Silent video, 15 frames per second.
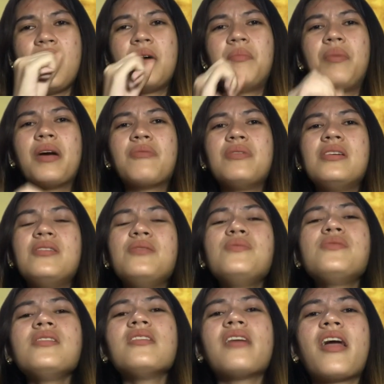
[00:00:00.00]
by
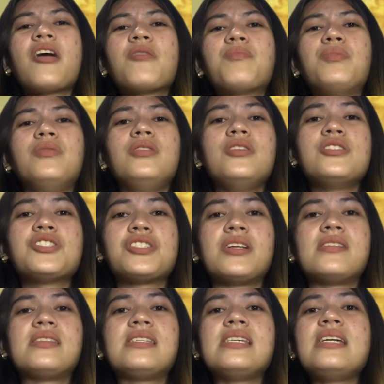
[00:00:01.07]
reducing air pollution,
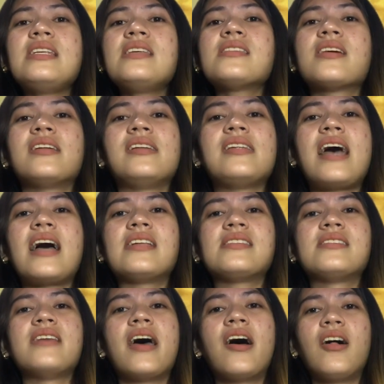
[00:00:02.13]
cities can enhance
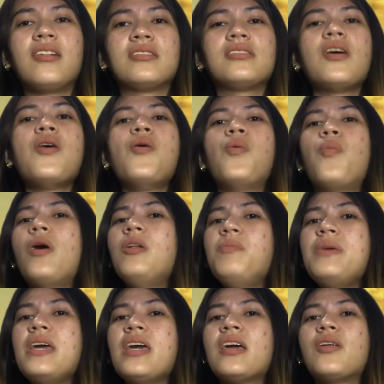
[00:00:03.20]
the health,
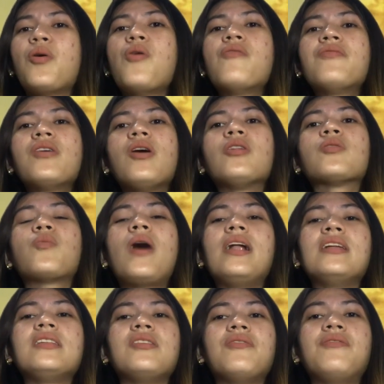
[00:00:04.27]
well-being, and overall
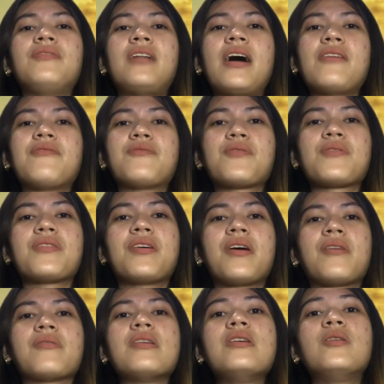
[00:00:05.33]
quality of life for
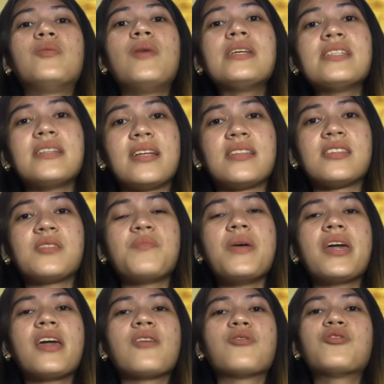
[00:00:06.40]
their residents,
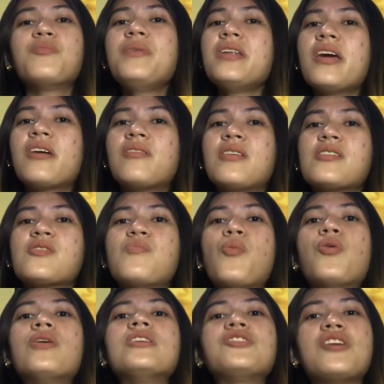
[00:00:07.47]
making urban areas
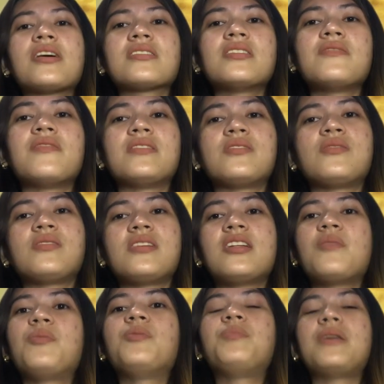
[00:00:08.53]
more attractive and
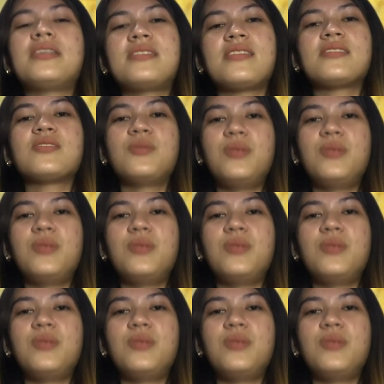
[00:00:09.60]
sustainable places to